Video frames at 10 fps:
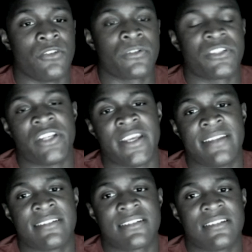your
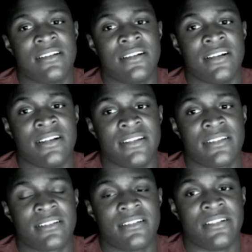chance
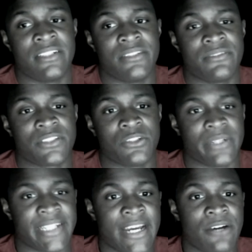of
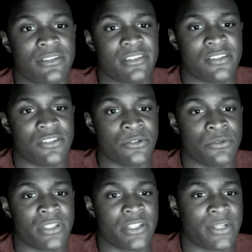going out to do
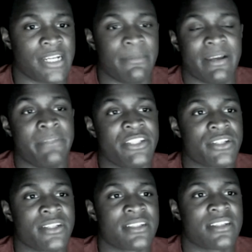combat
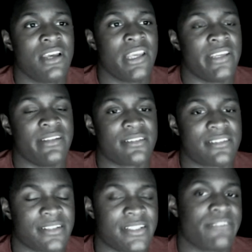missions is
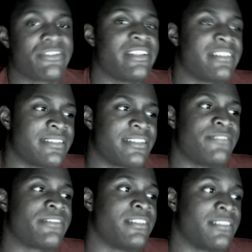significantly
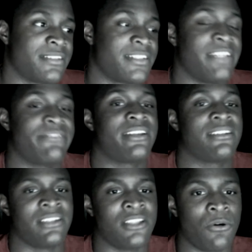
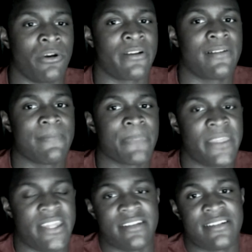lower
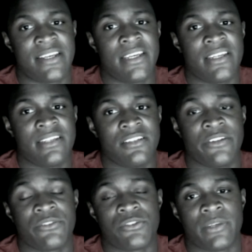than, say,
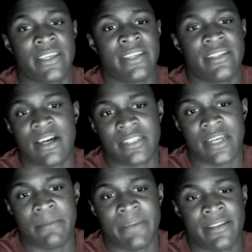doing a
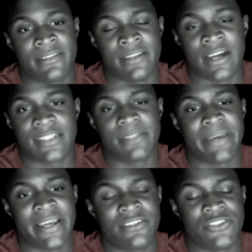
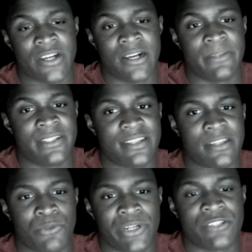non-combatant job in, say,
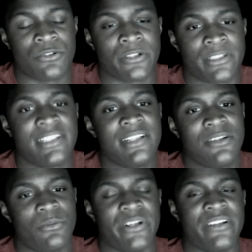the Marine Corps.
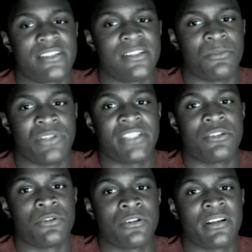Whereas in the Marine
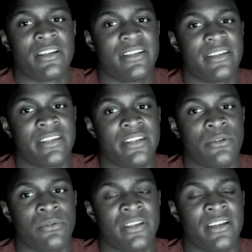Corps,
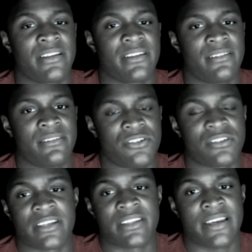
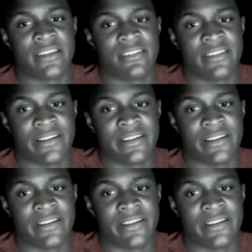just like that